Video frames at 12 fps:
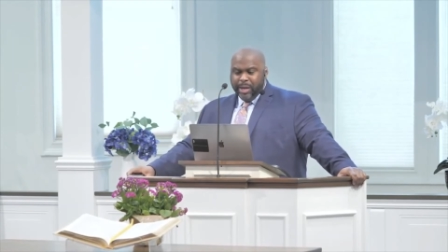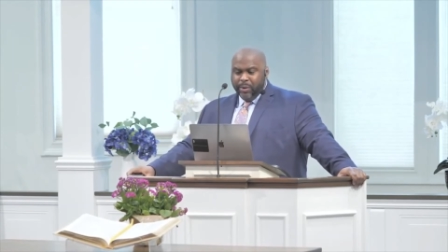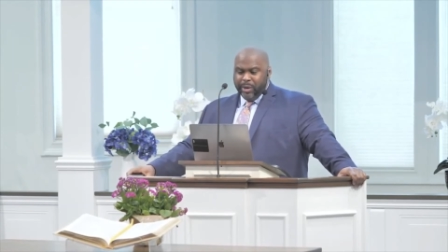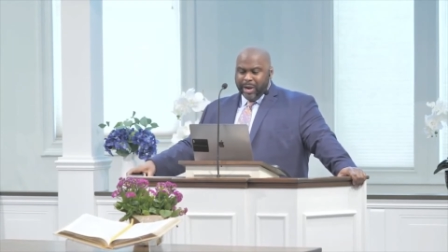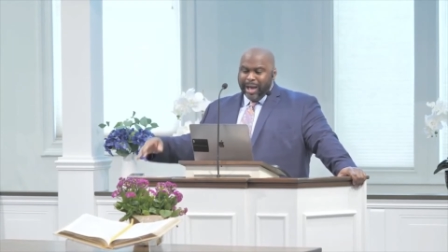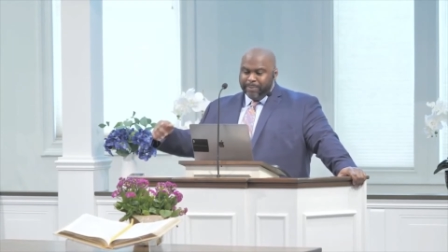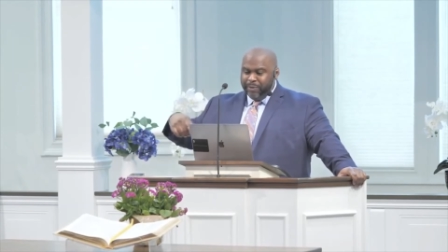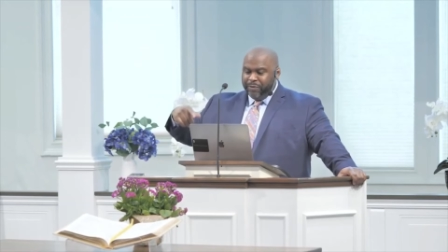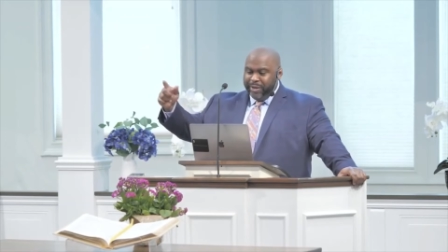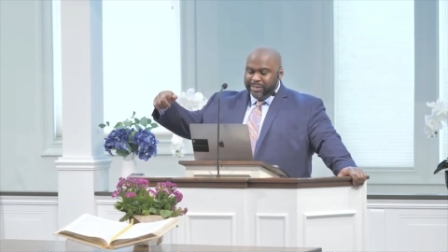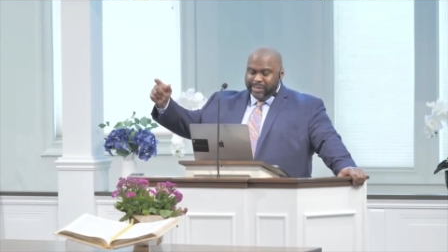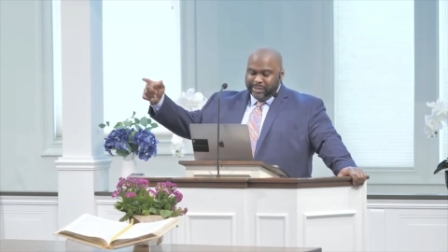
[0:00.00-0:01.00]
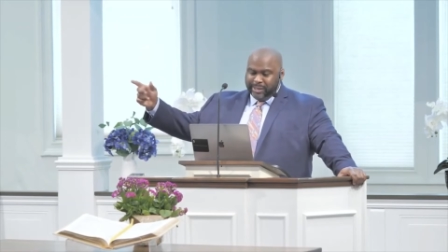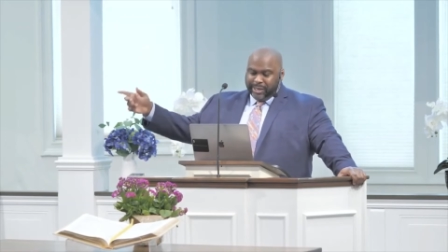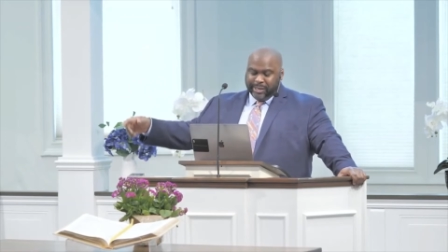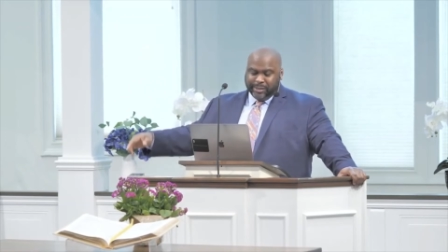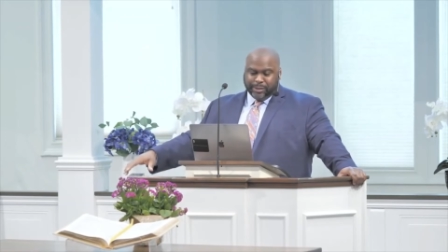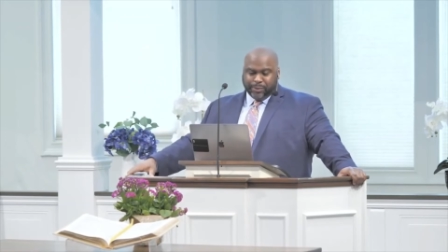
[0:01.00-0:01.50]
We'd hop the fences to
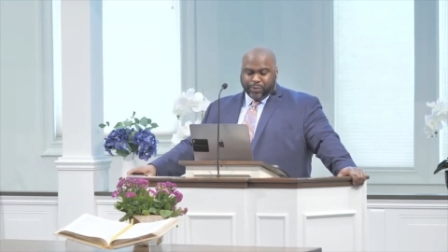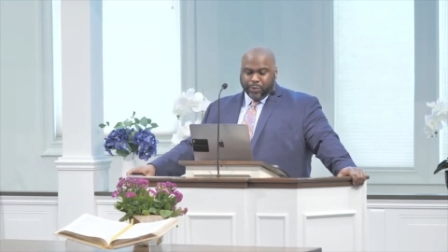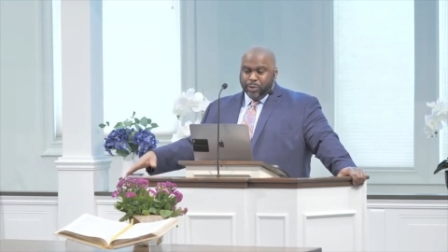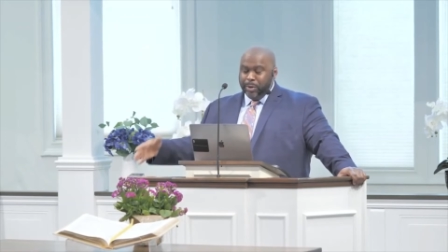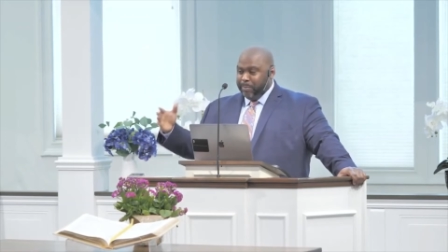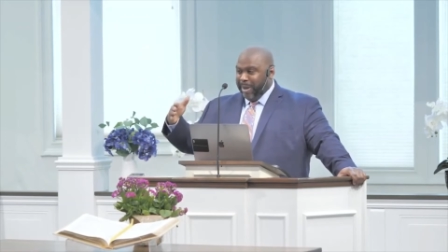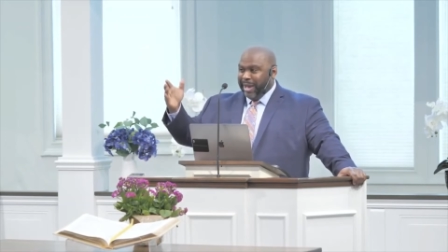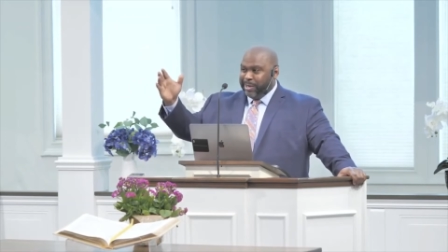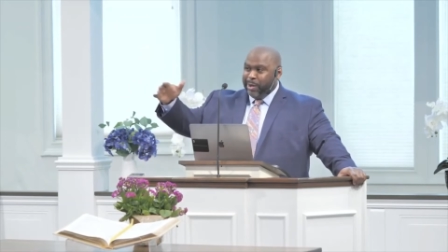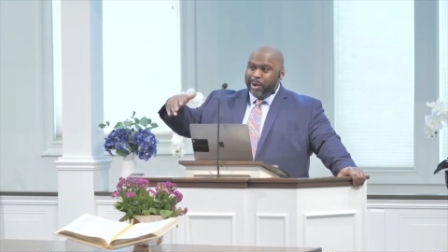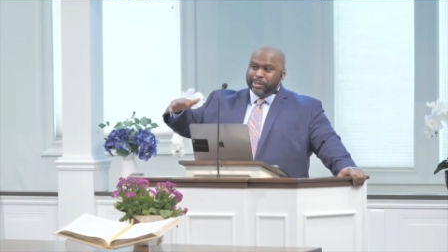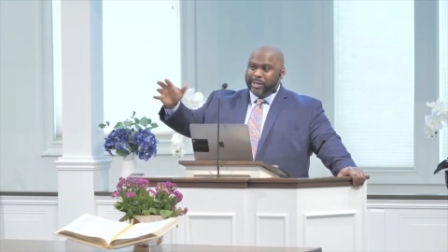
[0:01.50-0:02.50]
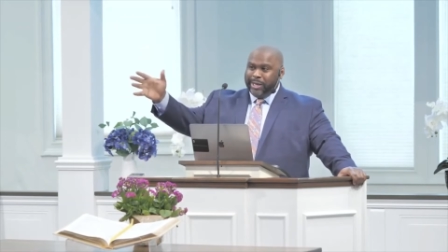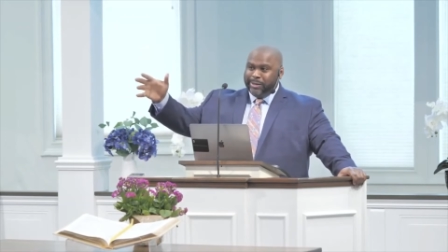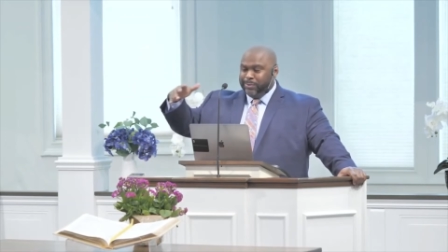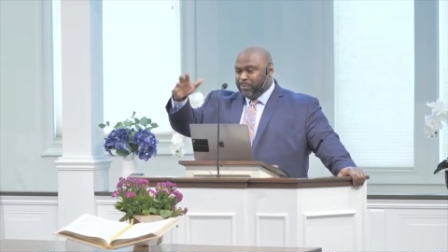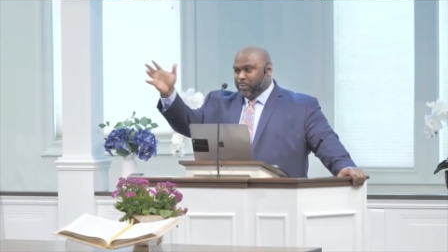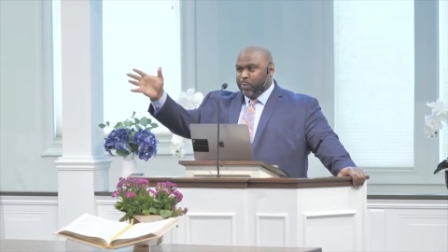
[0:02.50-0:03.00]
get through the backyards to get
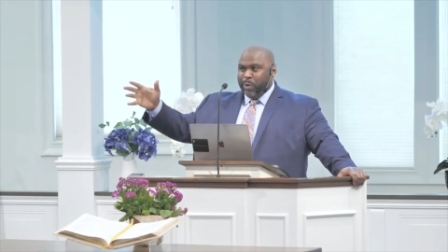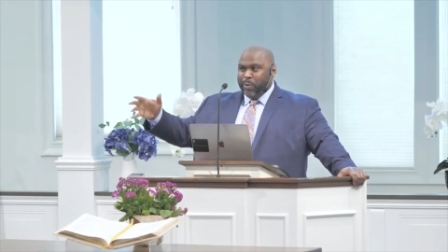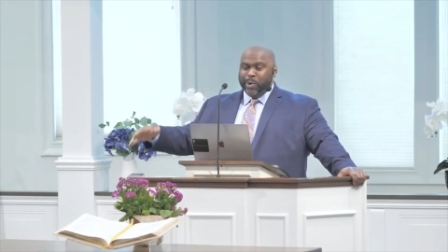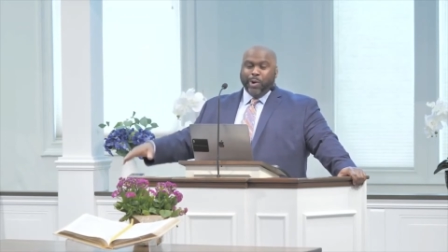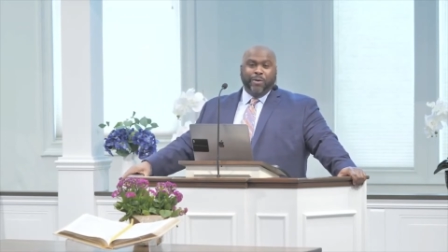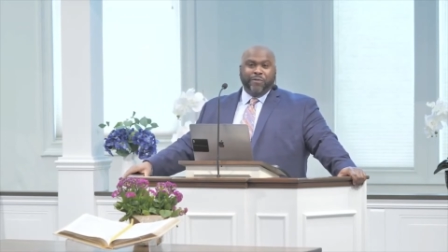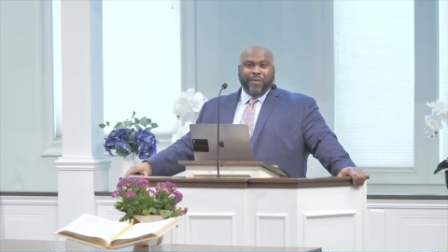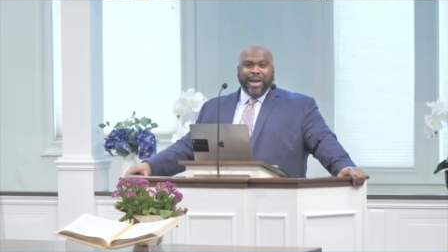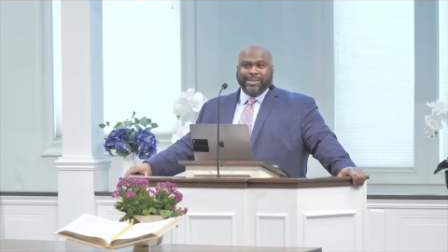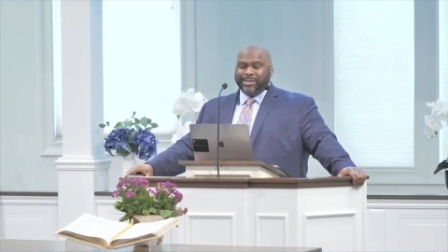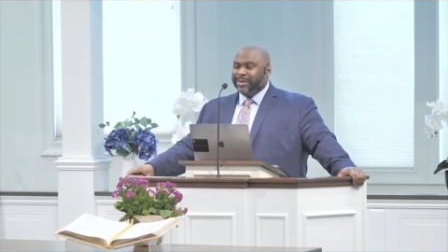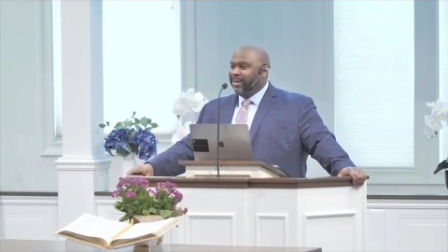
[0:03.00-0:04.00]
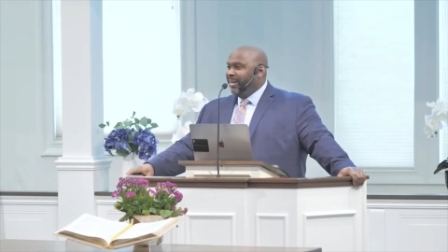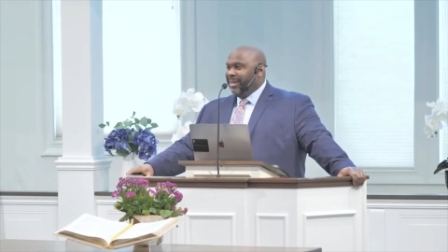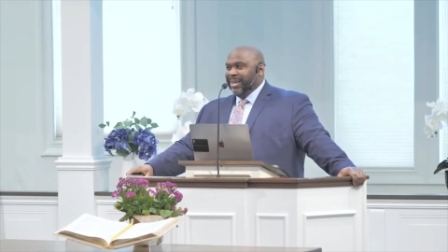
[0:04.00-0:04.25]
where we were going faster.